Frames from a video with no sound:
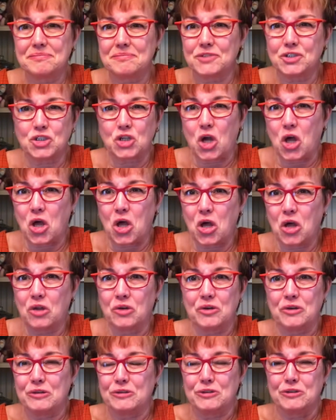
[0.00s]
shawl,
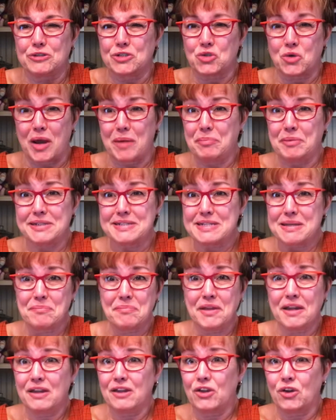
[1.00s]
or you're striping
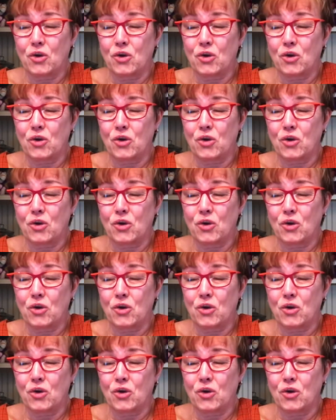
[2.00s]
something and